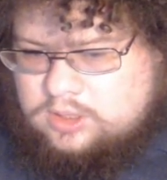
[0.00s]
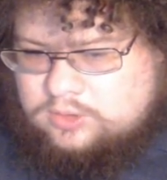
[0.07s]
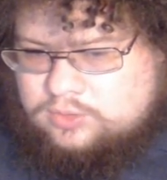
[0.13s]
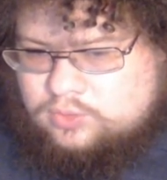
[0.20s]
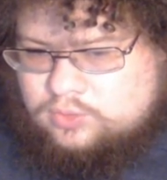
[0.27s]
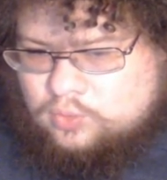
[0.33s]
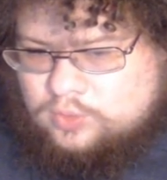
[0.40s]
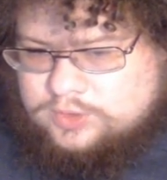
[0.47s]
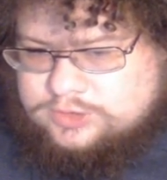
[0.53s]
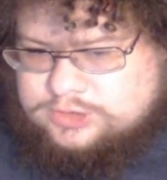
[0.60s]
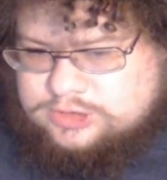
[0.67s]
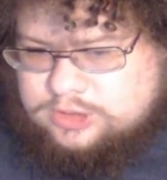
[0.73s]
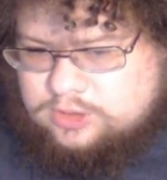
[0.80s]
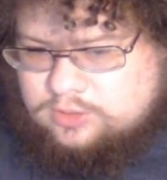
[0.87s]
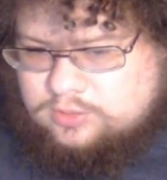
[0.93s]
the coin
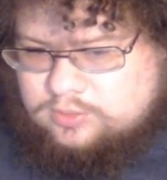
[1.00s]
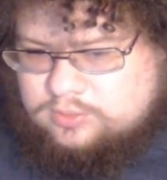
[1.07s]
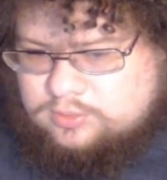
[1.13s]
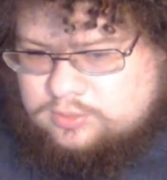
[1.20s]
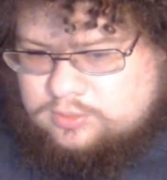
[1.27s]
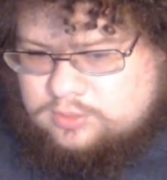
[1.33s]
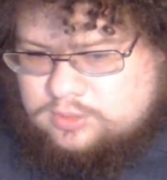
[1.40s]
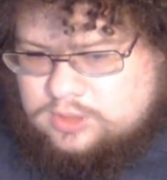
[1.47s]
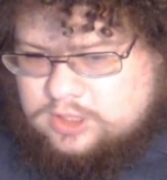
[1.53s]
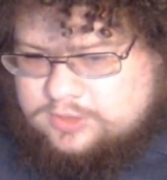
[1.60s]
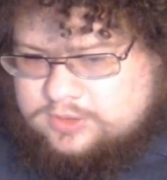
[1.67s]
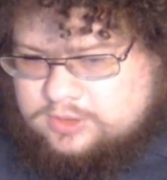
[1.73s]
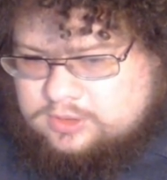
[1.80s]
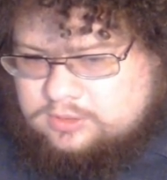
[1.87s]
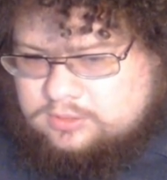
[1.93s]
show.
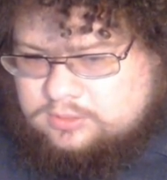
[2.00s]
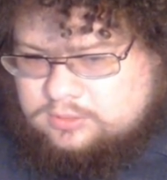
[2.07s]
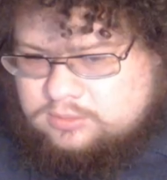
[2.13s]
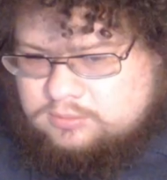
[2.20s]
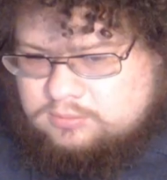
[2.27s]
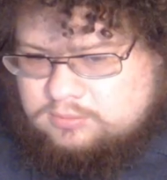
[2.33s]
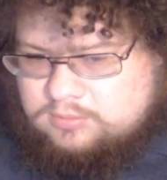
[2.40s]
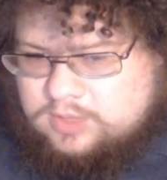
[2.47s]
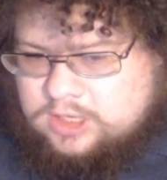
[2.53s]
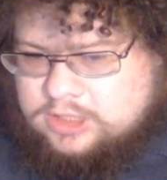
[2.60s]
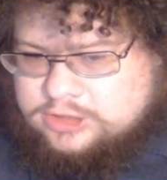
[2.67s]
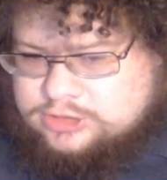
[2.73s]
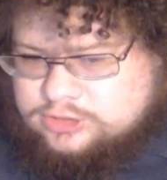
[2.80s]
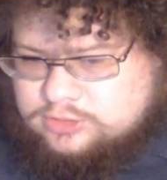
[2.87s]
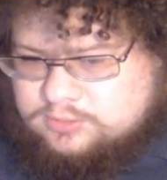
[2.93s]
Nothing
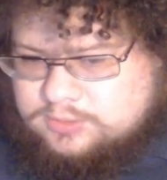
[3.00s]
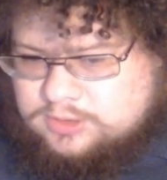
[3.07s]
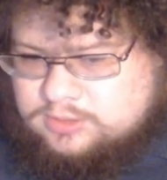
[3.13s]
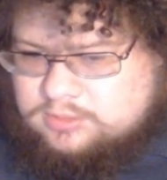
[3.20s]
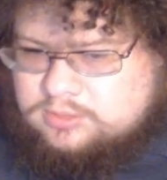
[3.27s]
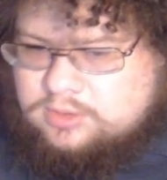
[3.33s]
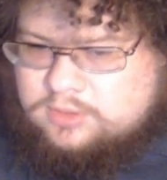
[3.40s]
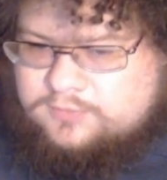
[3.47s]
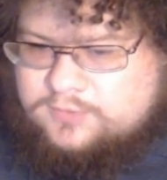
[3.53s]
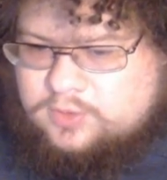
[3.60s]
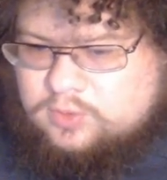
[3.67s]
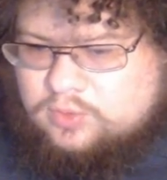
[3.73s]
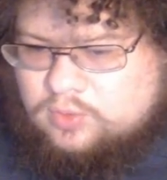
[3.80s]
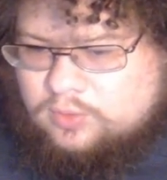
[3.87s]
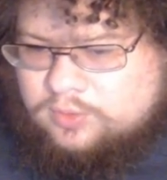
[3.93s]
major, but a
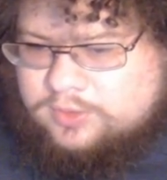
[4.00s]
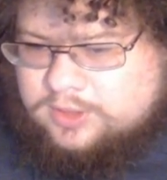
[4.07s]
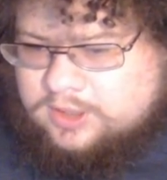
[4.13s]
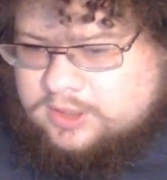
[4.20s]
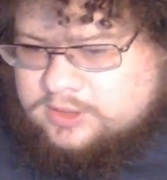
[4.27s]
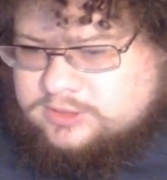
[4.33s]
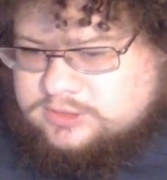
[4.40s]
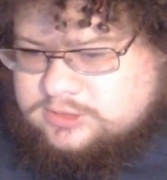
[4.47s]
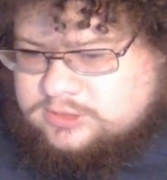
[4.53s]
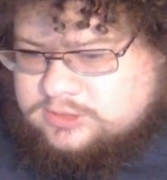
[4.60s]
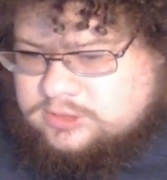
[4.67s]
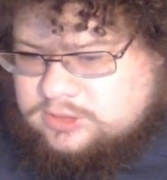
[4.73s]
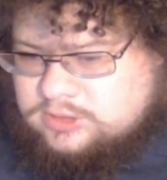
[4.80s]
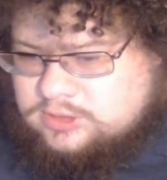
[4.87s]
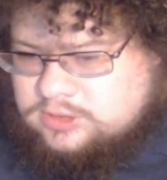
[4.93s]
few cool things.
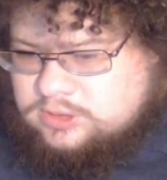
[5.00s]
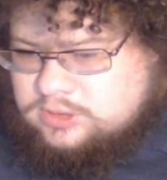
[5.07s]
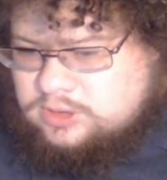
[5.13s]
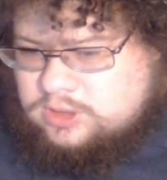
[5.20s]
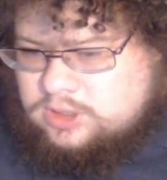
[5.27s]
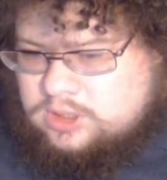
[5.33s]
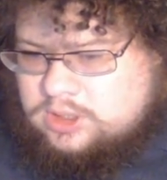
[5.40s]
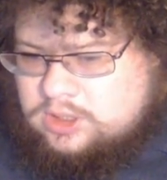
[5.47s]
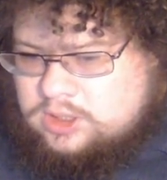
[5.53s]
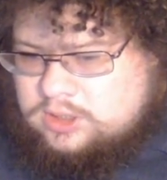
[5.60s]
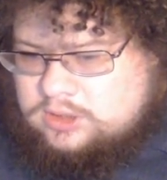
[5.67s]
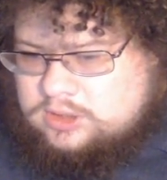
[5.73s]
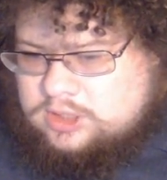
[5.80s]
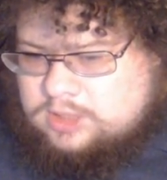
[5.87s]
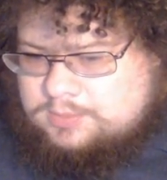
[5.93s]

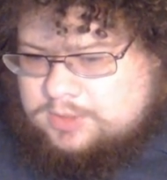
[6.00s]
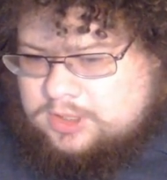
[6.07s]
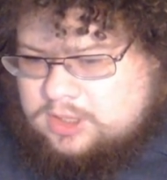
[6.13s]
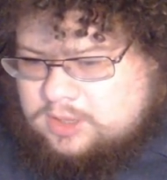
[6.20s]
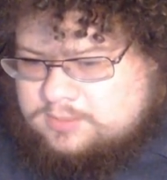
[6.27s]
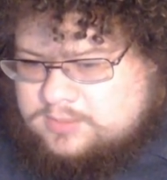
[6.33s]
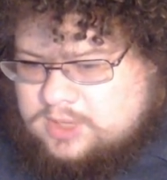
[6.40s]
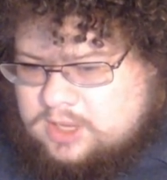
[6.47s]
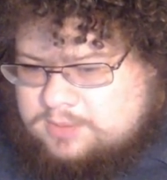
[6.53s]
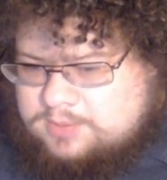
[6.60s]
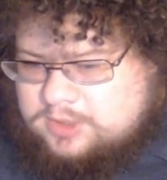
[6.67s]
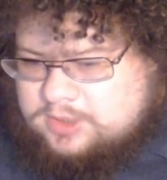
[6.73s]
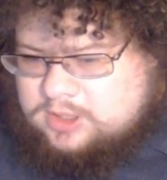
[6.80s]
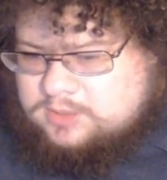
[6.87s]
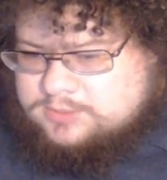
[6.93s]
Did I pick up? I
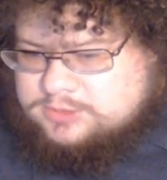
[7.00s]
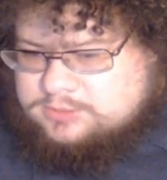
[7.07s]
picked up